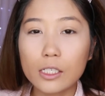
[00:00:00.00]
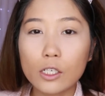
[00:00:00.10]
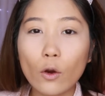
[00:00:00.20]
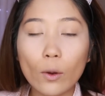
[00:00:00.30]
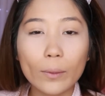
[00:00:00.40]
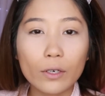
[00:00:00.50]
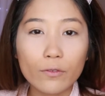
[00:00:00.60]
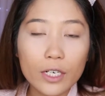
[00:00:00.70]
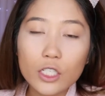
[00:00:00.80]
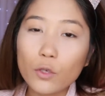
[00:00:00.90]
So I'm going to
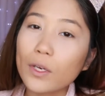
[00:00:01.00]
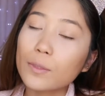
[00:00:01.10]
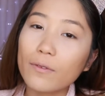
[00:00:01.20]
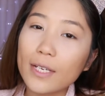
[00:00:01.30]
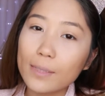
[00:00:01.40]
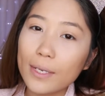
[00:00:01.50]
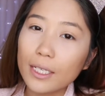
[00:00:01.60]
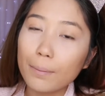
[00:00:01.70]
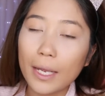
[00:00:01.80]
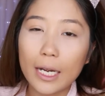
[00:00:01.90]
finish the rest of my face
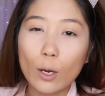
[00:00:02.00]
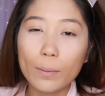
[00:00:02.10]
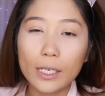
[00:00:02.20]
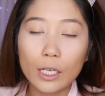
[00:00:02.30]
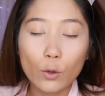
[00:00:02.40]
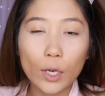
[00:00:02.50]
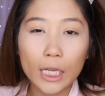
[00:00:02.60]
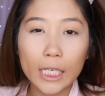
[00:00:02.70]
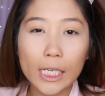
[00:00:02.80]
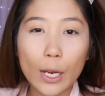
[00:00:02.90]
makeup and I'll be
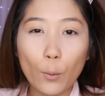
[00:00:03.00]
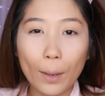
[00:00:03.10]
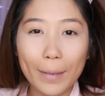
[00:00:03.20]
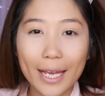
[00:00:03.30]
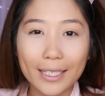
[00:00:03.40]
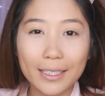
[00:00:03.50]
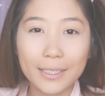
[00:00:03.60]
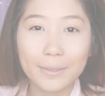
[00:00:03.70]
quickly right back.